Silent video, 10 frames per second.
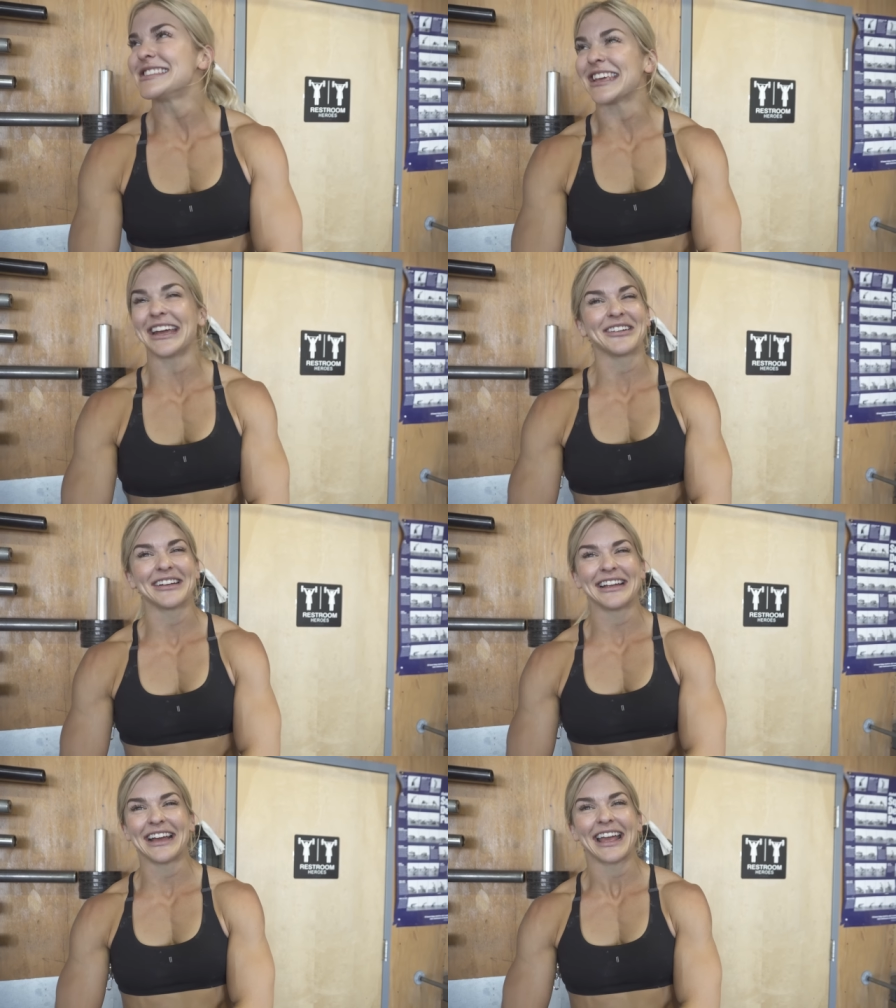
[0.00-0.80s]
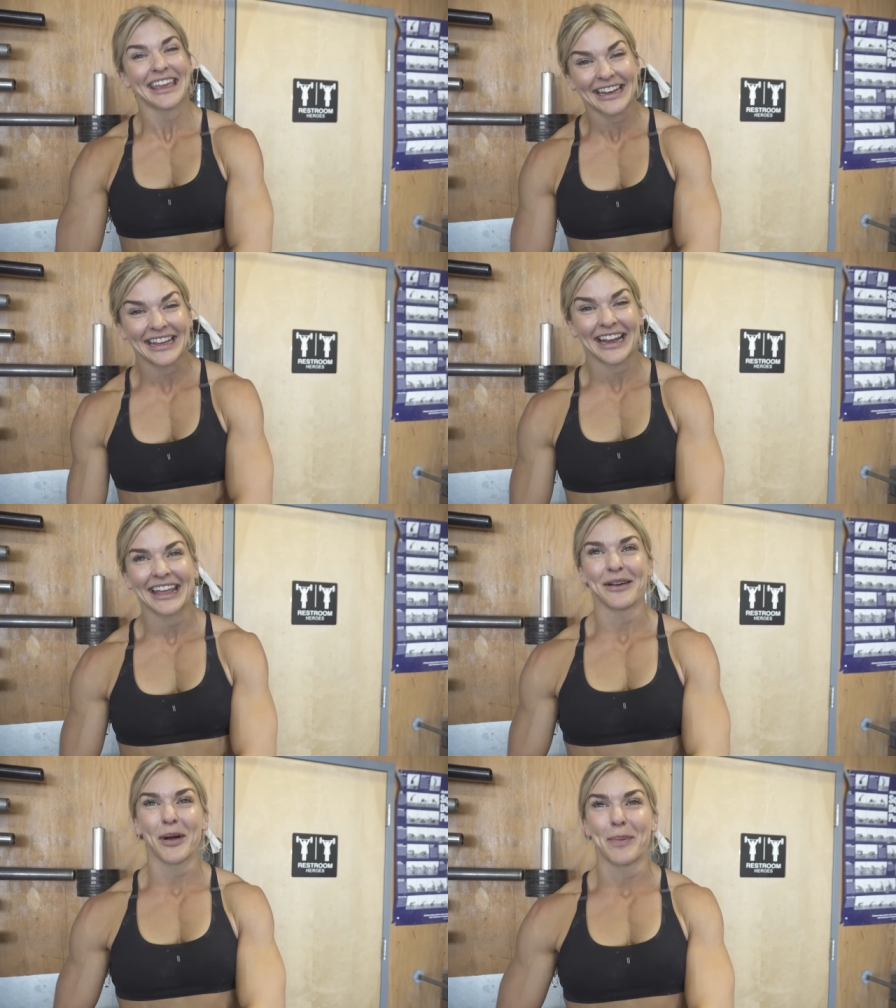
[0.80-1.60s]
scary. I get it. I
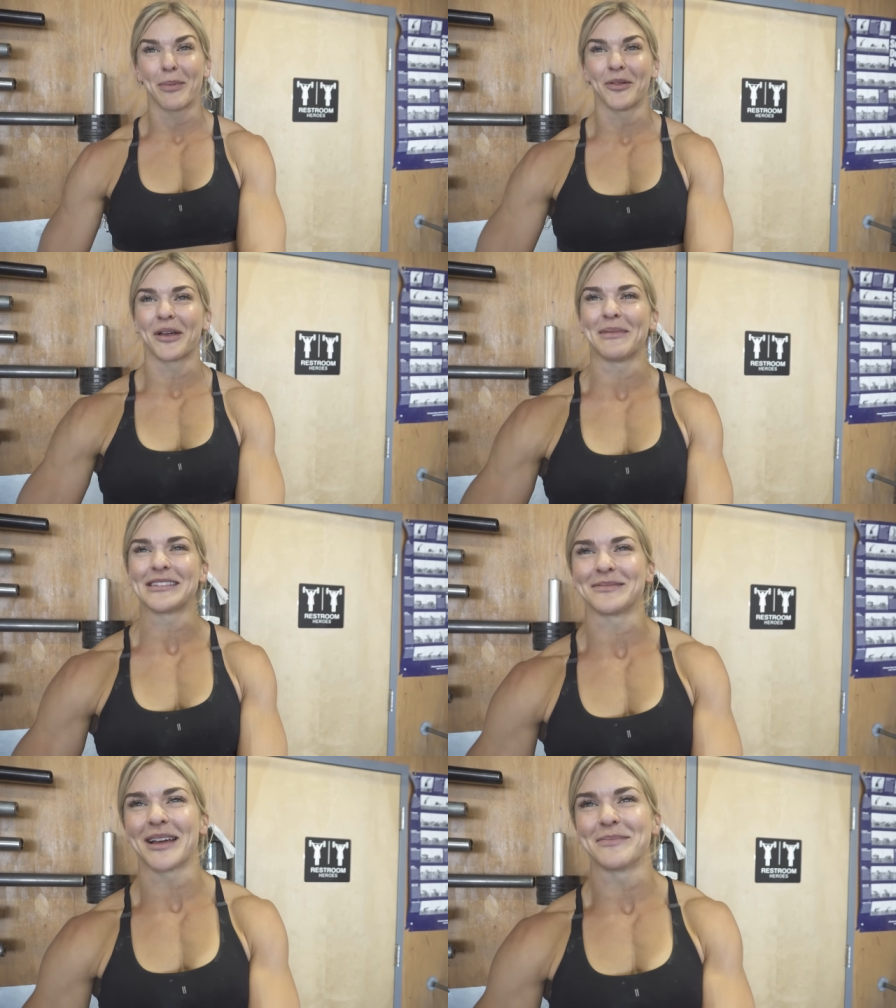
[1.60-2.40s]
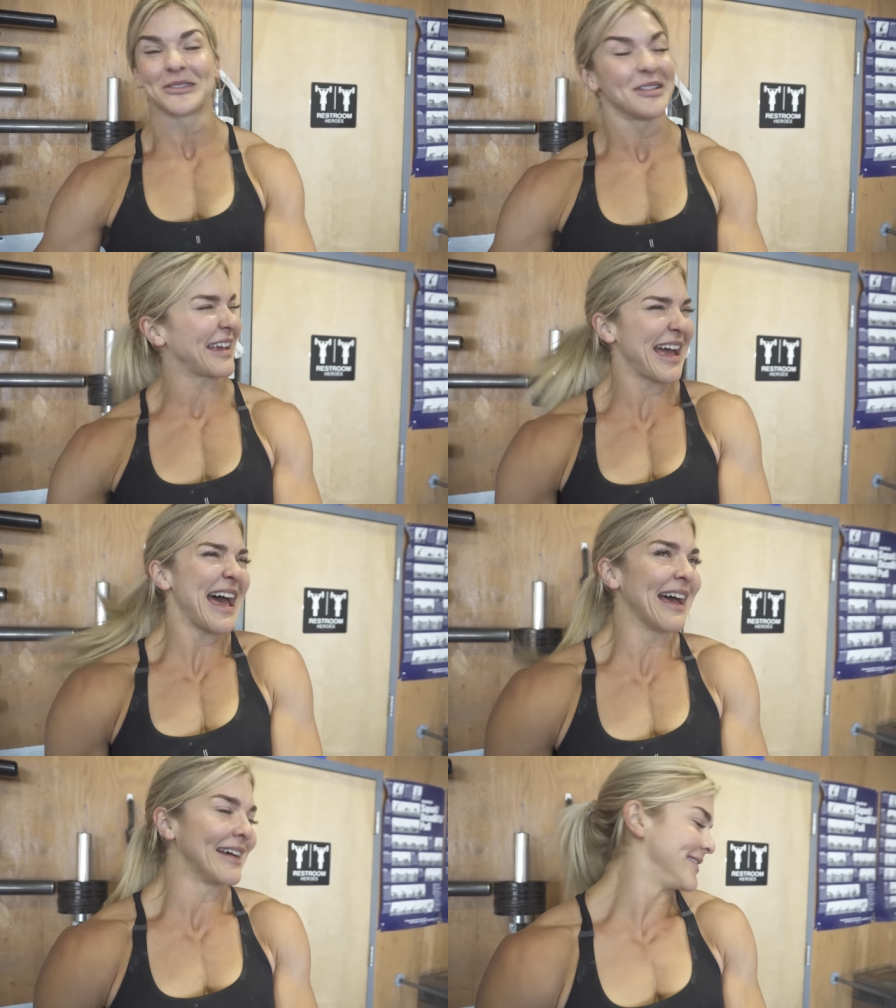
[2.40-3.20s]
get why people look at me sometimes and are like,
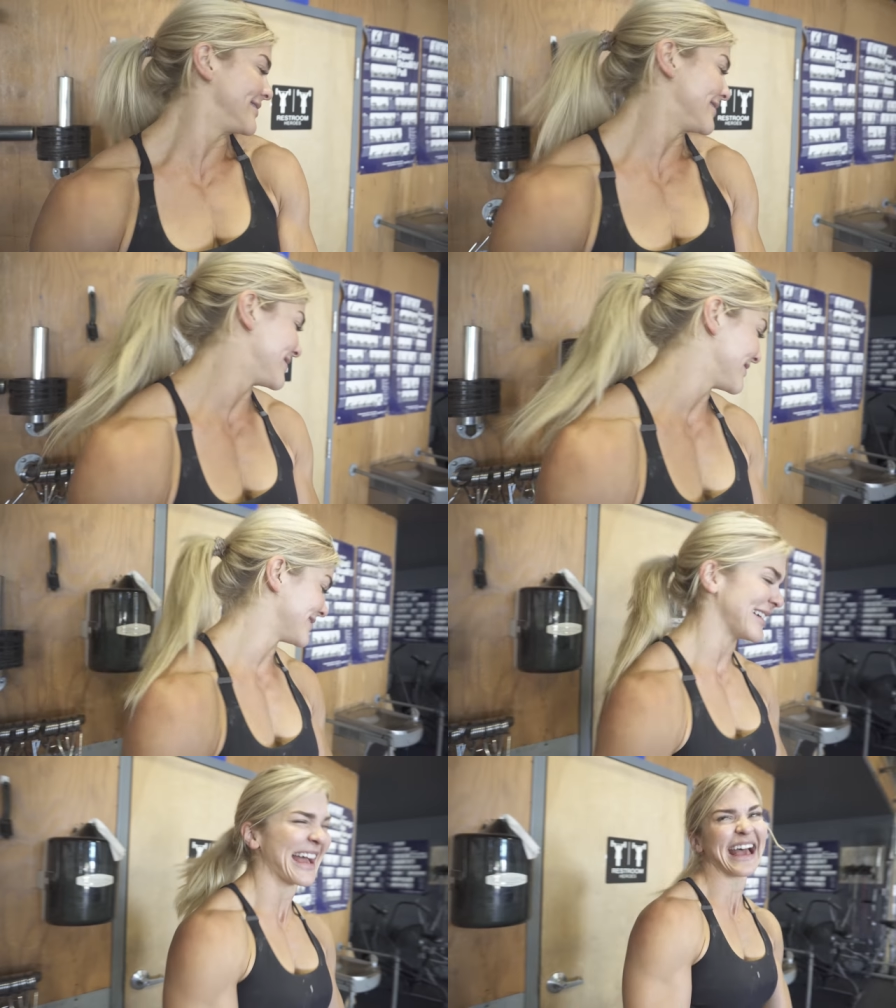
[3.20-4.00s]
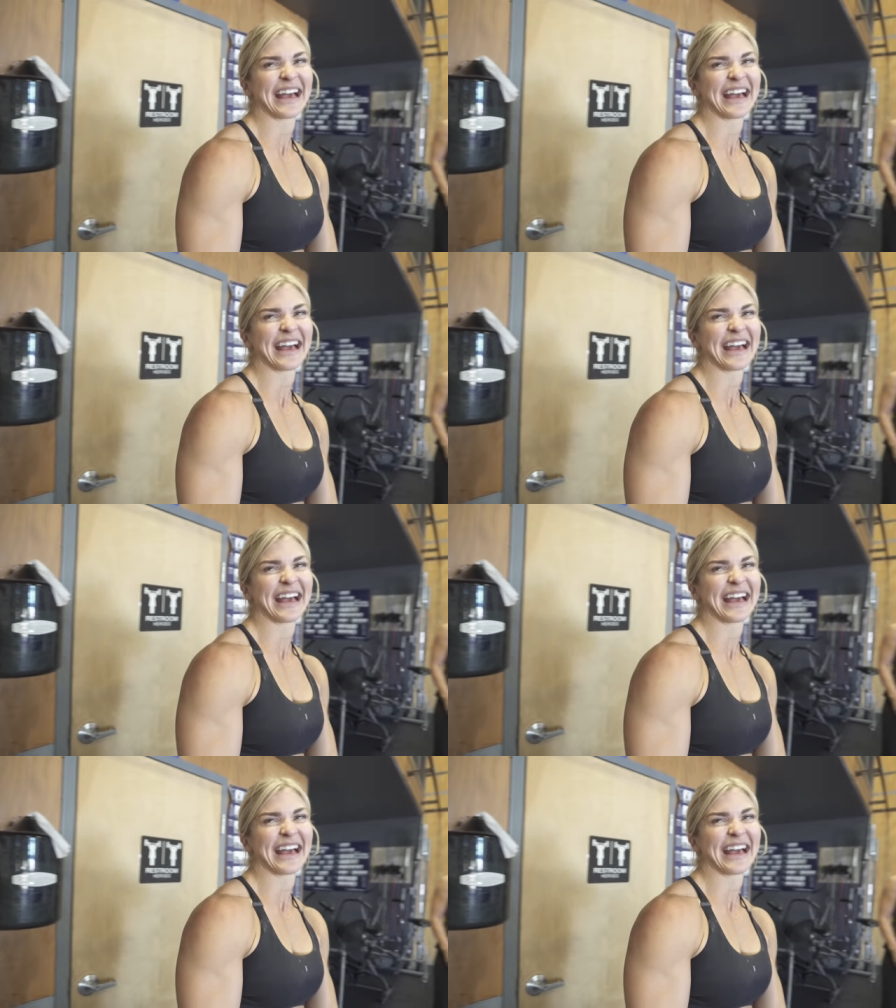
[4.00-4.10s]
ah!